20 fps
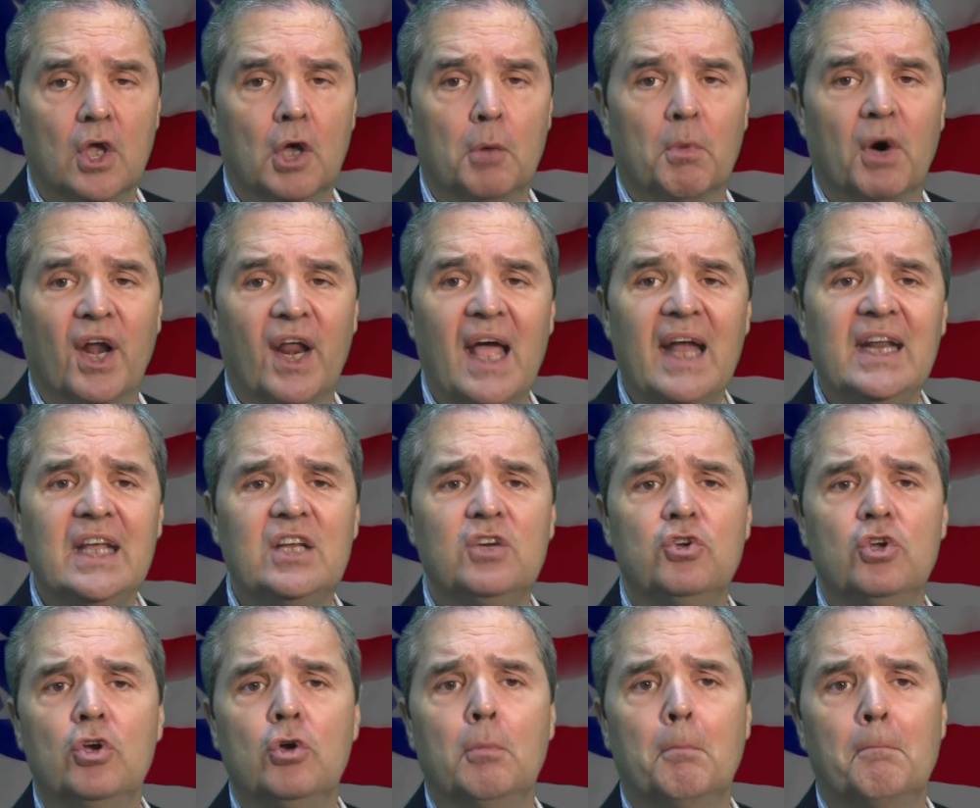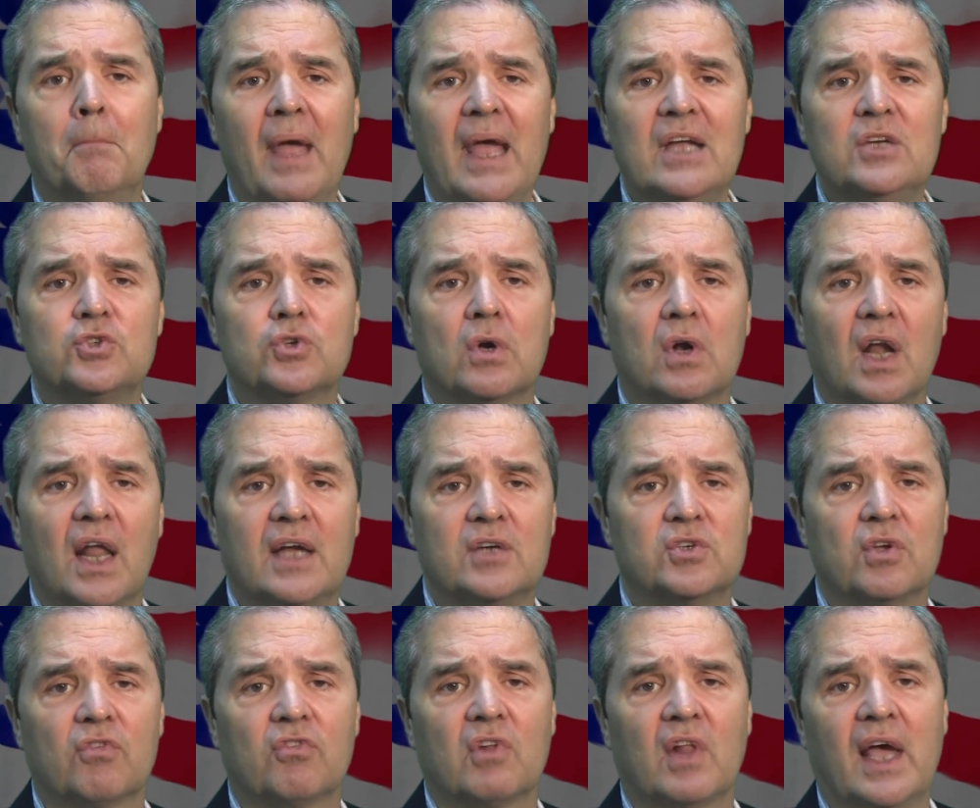but any new major
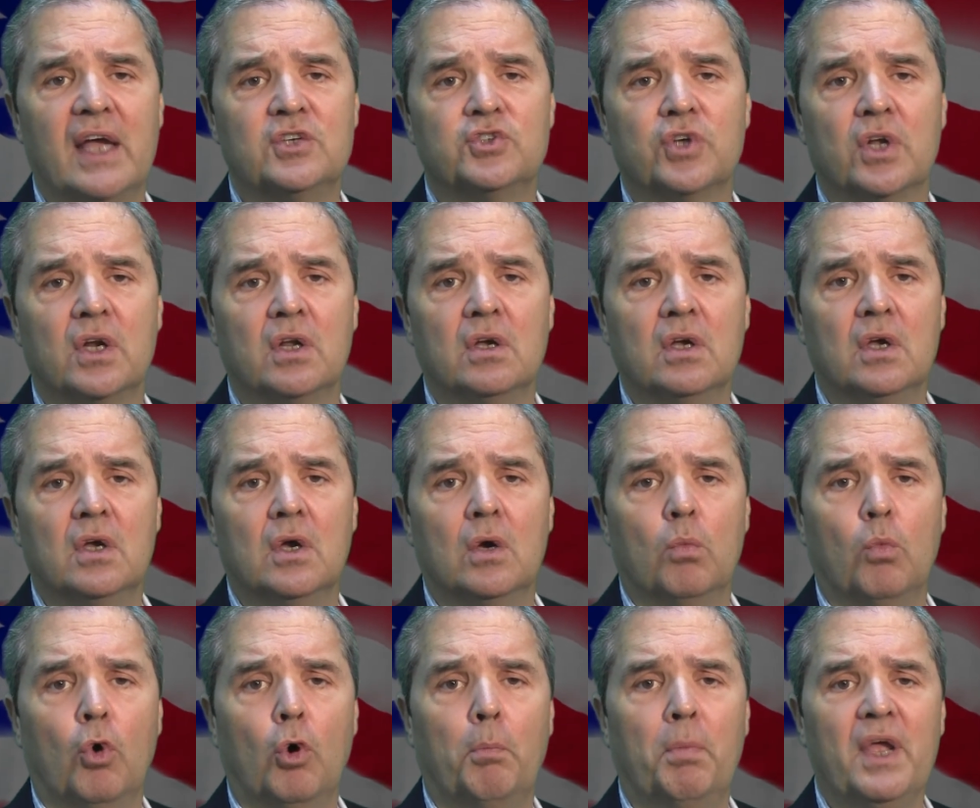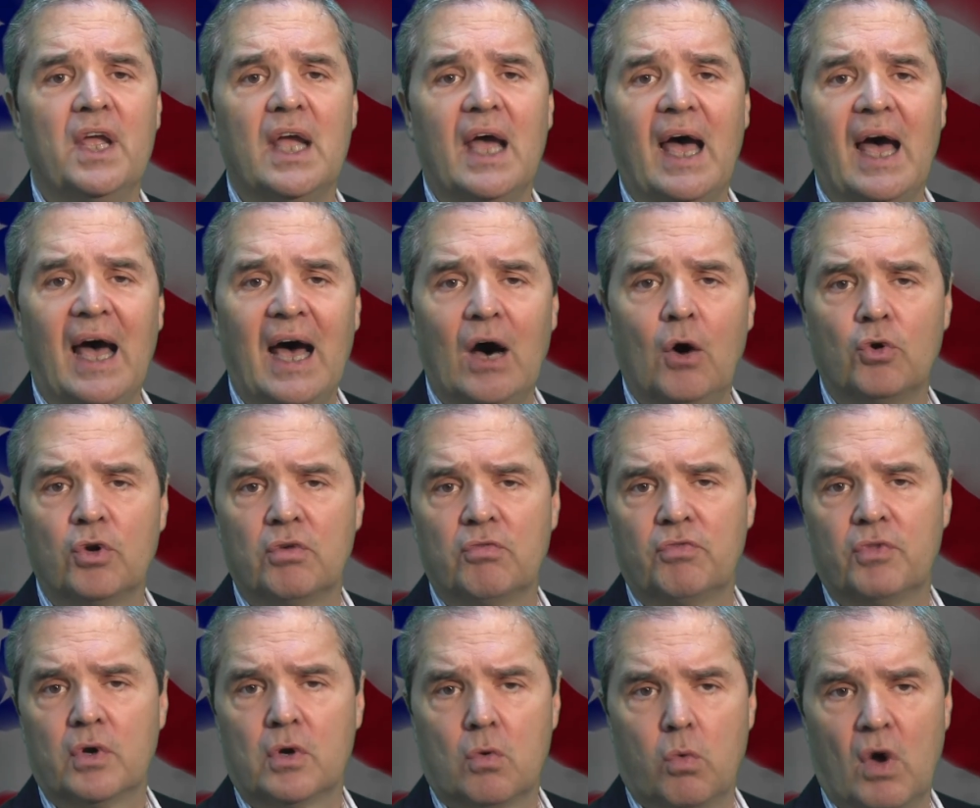legislation will be out of
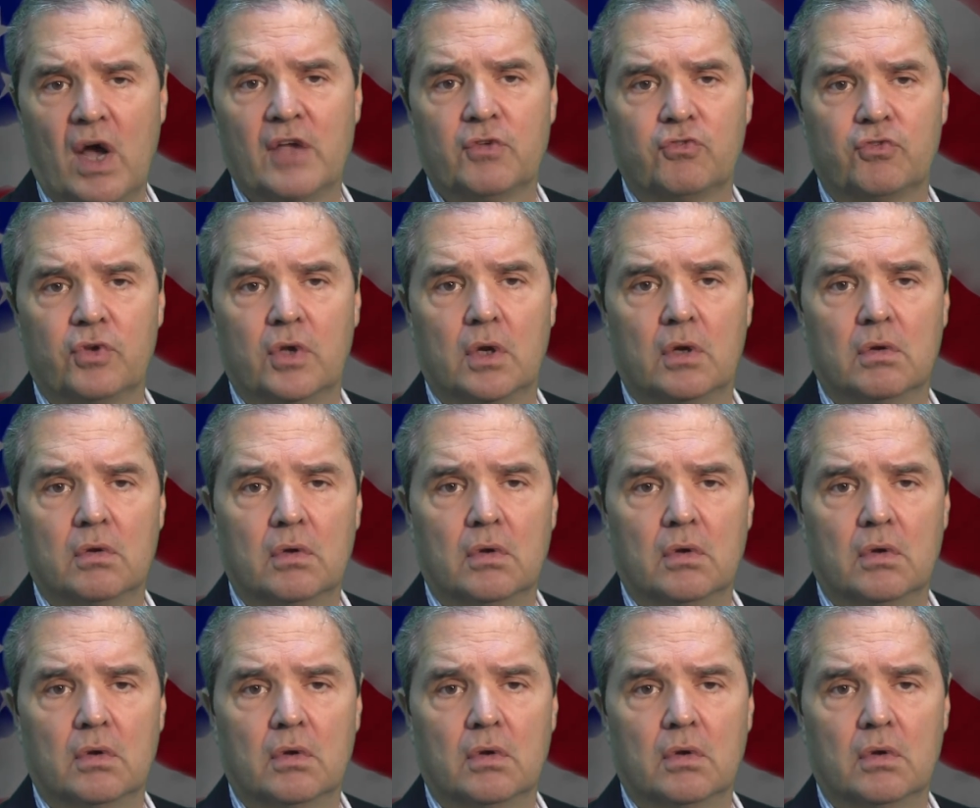the question.